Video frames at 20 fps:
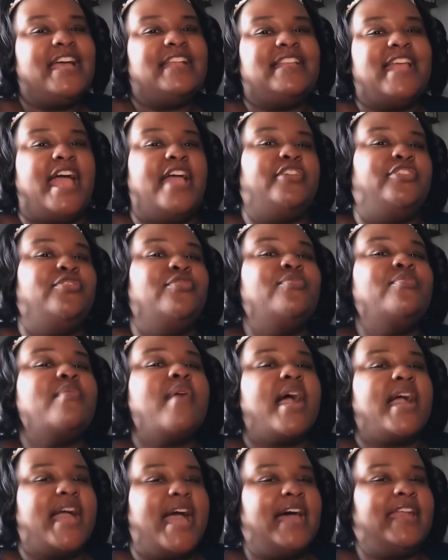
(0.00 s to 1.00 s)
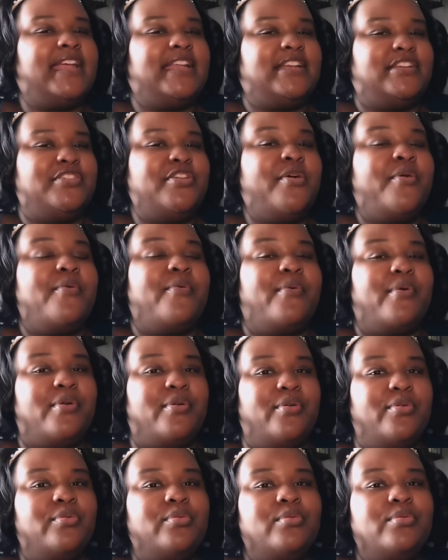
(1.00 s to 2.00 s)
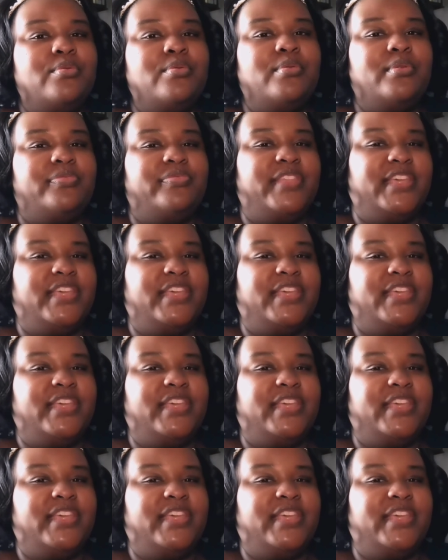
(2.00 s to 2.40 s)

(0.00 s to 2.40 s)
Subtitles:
that you kind of know who